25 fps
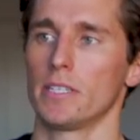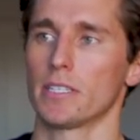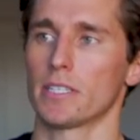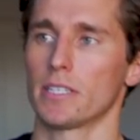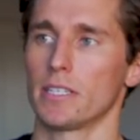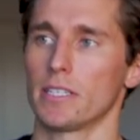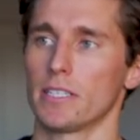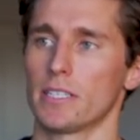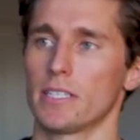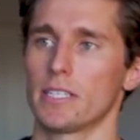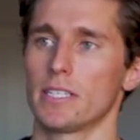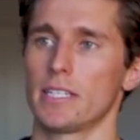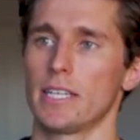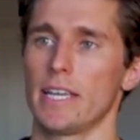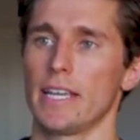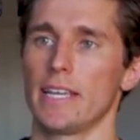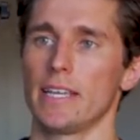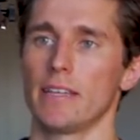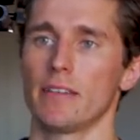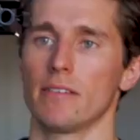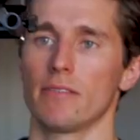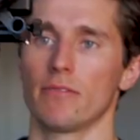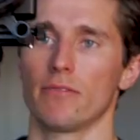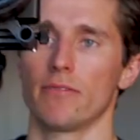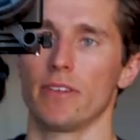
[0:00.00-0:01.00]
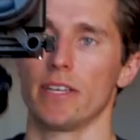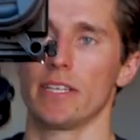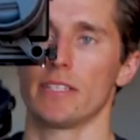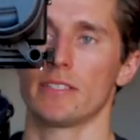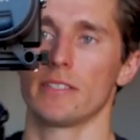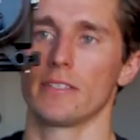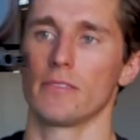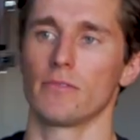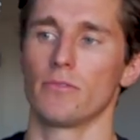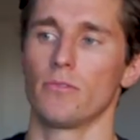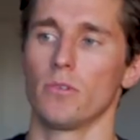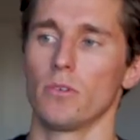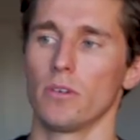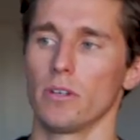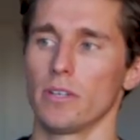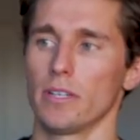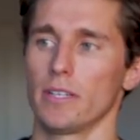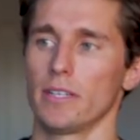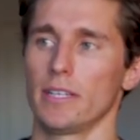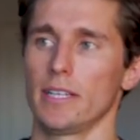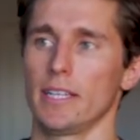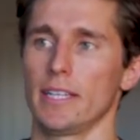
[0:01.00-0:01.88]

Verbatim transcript: is gonna stay facing forward.